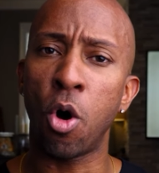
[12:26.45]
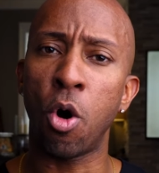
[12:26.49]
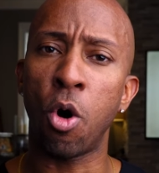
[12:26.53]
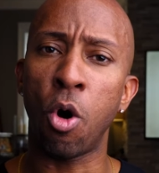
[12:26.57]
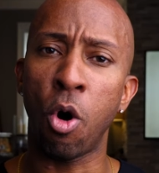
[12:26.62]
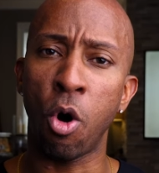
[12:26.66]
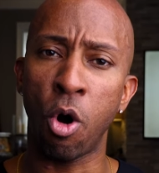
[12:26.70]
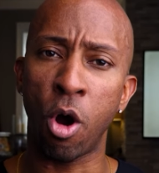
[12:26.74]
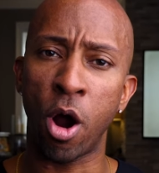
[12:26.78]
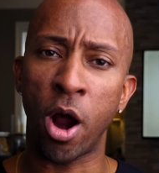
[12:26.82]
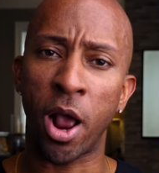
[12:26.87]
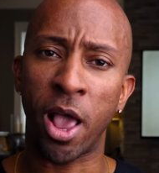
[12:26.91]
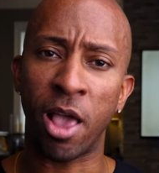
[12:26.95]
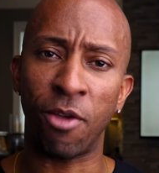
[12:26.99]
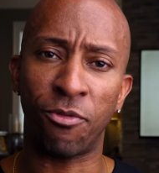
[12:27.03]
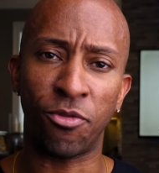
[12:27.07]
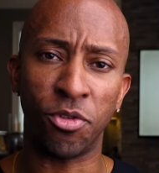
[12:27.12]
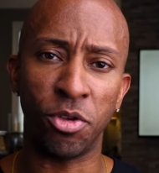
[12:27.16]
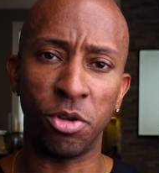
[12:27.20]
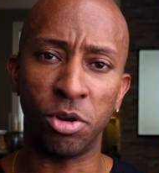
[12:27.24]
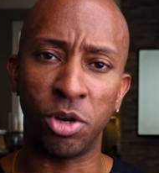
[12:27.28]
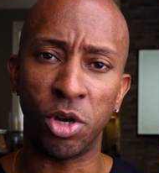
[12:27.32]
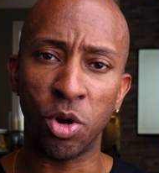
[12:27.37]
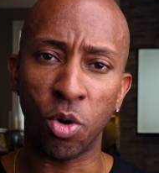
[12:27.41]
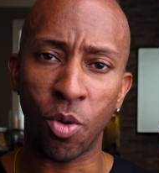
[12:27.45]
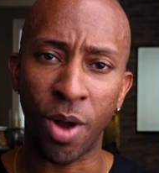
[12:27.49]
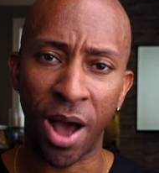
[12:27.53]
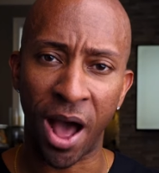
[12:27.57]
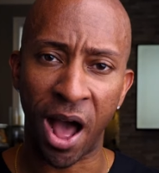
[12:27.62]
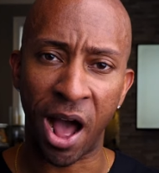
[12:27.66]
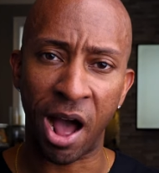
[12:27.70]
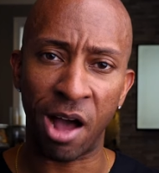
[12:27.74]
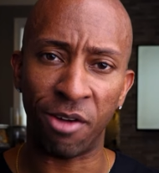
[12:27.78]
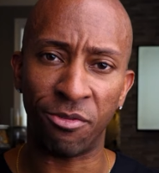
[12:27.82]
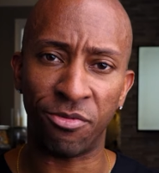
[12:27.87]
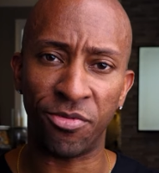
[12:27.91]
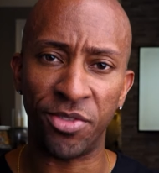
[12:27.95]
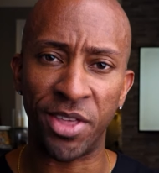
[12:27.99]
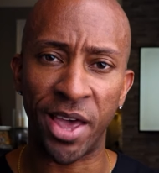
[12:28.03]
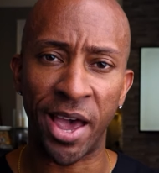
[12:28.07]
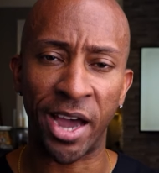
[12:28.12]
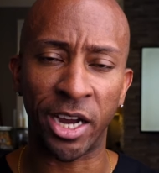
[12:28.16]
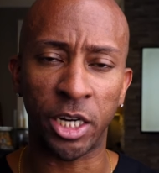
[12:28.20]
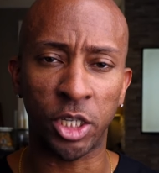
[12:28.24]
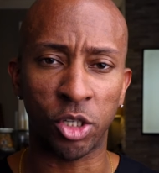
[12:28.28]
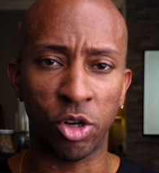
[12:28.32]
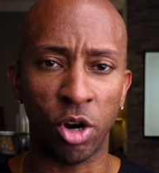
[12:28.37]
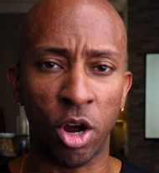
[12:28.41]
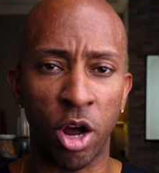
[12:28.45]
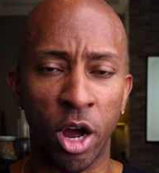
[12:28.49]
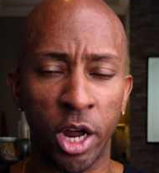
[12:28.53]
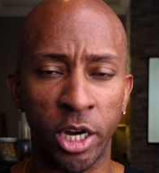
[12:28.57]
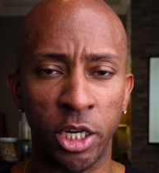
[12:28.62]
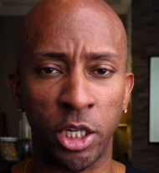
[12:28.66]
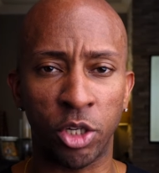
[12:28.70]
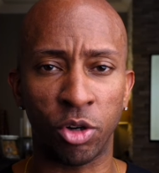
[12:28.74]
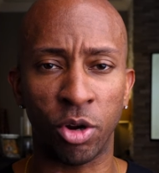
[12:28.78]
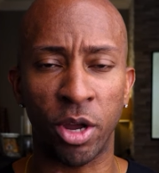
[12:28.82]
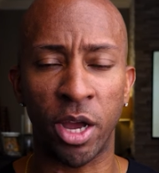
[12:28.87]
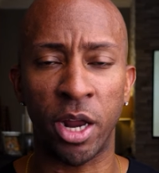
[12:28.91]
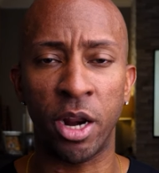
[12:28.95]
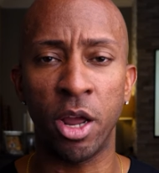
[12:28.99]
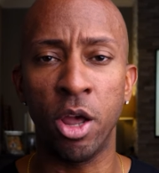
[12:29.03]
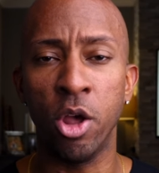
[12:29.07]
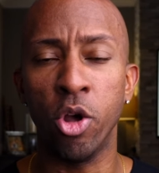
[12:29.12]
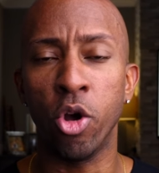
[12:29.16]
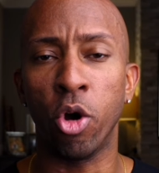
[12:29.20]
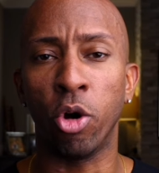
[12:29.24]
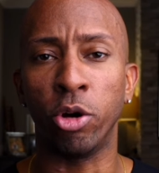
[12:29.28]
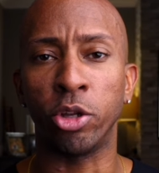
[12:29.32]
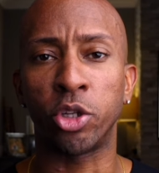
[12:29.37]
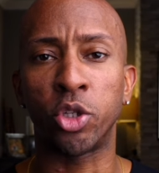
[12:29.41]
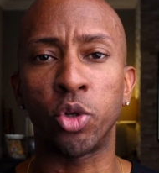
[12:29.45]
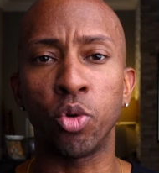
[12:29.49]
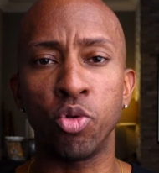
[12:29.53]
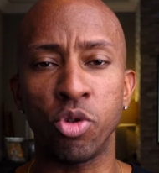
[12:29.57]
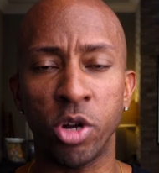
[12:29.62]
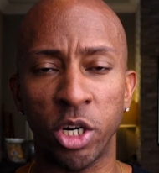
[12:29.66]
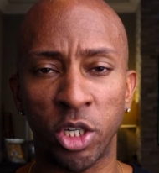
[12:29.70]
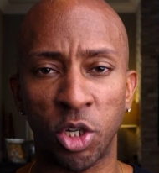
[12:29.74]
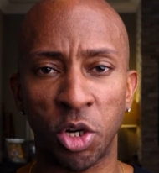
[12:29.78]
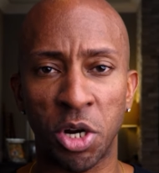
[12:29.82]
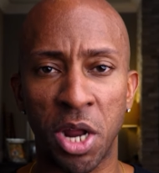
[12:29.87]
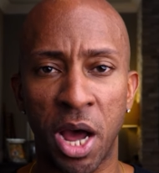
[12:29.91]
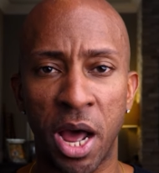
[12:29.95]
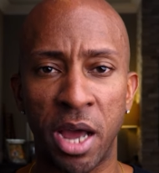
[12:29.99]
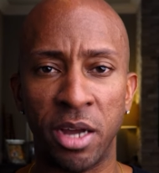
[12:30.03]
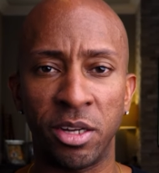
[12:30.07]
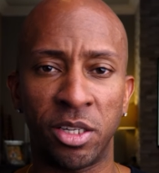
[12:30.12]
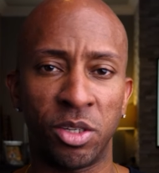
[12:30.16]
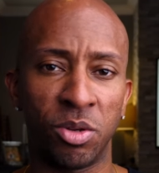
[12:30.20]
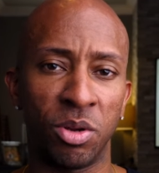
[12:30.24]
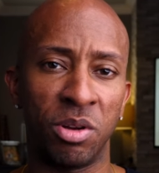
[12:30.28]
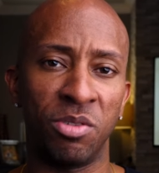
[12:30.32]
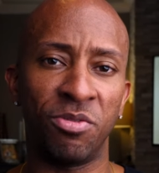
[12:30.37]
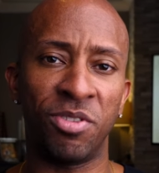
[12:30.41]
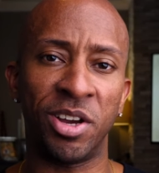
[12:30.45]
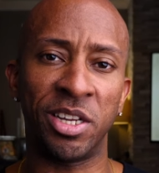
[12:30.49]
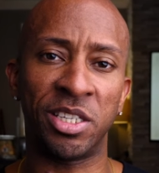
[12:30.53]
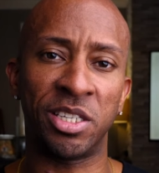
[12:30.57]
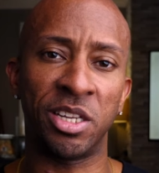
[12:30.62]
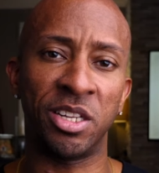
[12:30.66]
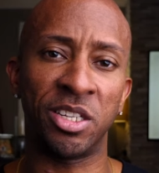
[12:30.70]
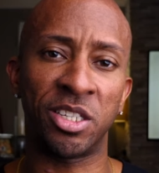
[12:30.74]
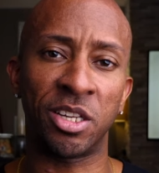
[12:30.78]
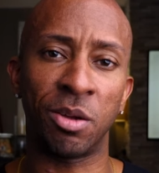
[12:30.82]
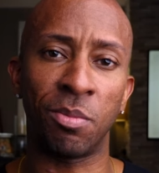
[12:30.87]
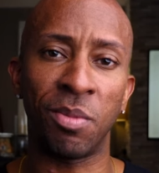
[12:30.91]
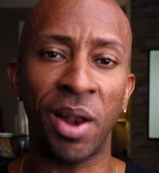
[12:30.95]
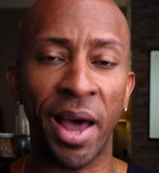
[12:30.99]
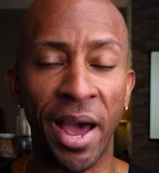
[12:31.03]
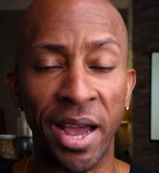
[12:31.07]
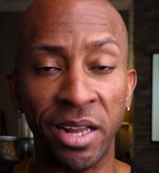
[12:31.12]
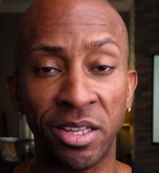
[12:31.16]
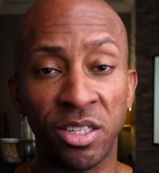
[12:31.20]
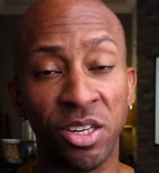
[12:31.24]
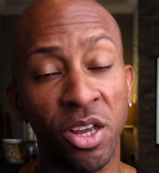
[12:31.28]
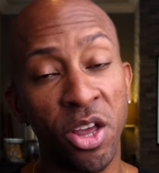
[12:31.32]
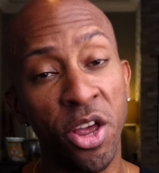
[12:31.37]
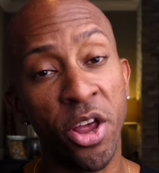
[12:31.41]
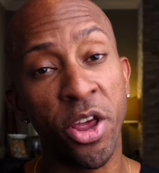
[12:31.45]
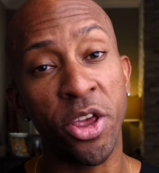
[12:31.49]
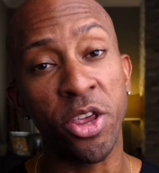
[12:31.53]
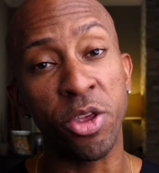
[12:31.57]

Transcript: Or if you do have the extra one hundred dollars or two hundred dollars to invest in some lights,